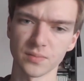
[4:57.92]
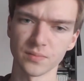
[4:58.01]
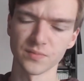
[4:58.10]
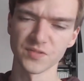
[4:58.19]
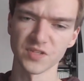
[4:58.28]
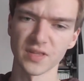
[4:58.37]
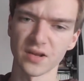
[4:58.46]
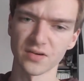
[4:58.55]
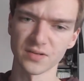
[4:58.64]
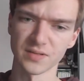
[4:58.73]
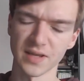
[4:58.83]
So then
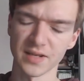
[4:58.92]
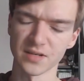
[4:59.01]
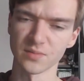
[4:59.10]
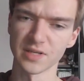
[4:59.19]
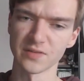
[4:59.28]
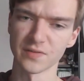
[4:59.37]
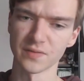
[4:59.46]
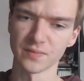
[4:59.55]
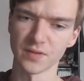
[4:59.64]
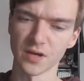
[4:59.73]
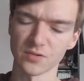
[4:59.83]
I ended up
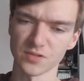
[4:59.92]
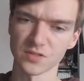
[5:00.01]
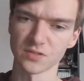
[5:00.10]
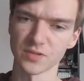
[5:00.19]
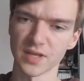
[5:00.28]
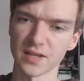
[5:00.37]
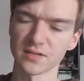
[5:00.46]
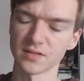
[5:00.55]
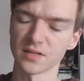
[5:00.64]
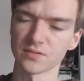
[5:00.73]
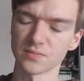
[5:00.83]
leaving those till the end,
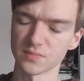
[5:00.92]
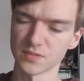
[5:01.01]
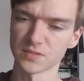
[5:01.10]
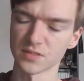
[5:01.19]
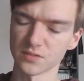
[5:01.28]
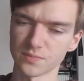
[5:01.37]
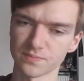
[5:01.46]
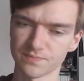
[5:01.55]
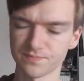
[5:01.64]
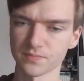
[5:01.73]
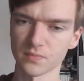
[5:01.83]
till
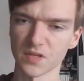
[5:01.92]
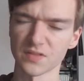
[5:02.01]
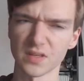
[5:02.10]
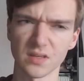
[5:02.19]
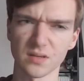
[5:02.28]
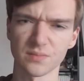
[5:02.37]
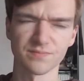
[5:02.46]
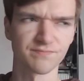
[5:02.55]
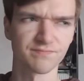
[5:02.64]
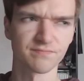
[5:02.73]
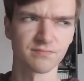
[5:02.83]
I think
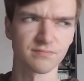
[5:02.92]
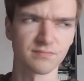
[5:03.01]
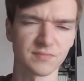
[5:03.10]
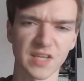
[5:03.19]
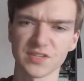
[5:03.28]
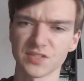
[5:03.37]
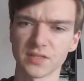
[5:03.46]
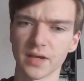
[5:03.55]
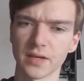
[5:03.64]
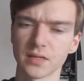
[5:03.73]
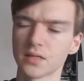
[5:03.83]
yesterday,